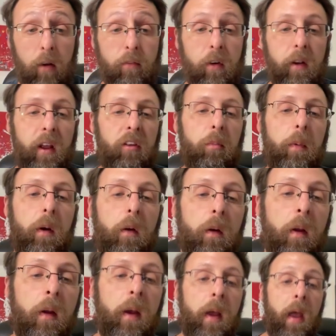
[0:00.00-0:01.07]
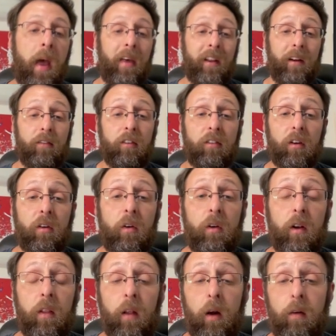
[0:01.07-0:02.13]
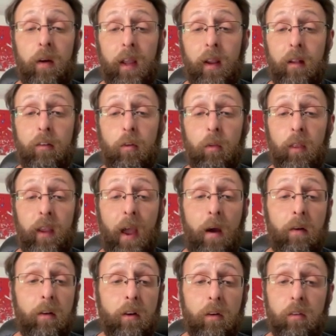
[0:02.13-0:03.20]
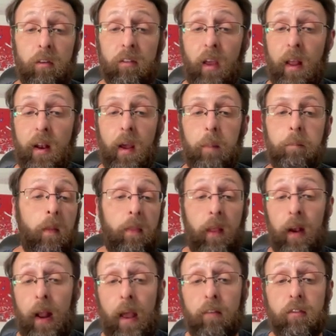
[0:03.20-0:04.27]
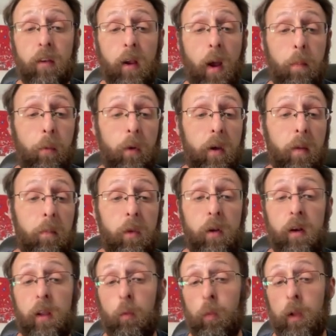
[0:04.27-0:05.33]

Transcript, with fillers: off our next build. And I've just included a link to the calendar to sign up. Then I have a couple of community